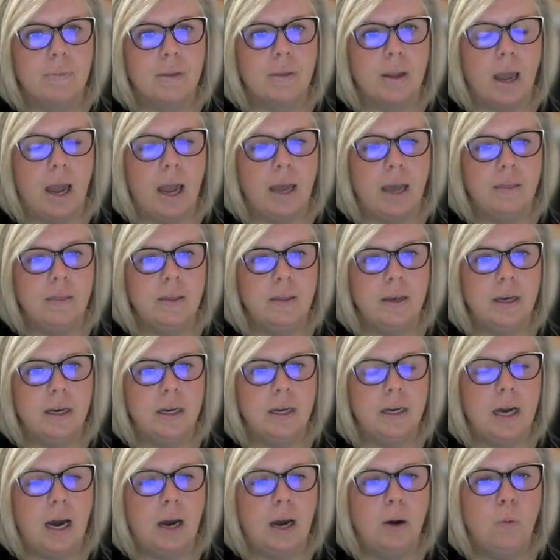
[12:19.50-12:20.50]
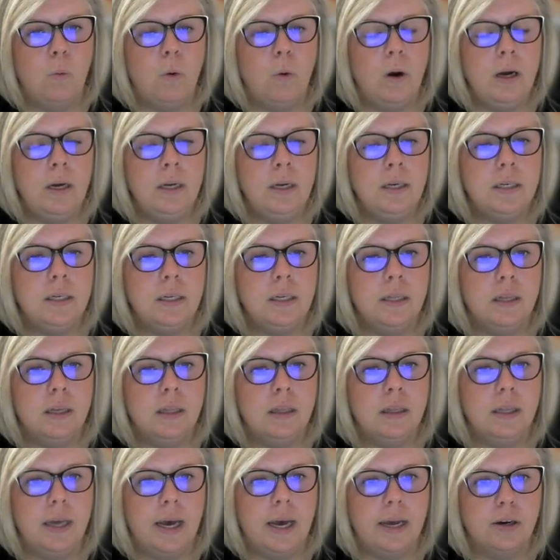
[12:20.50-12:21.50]
And then I want the
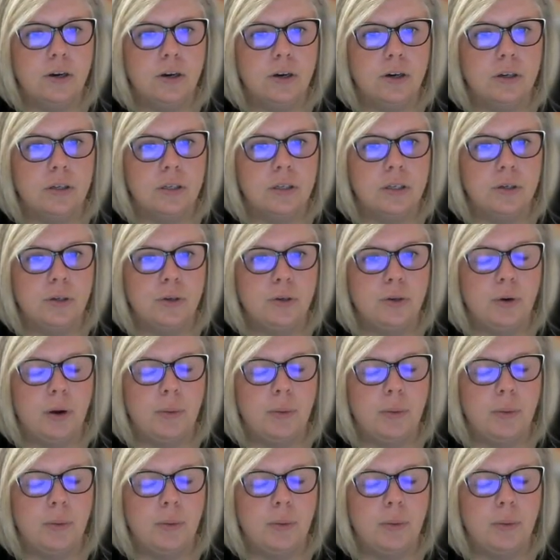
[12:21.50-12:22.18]
letter to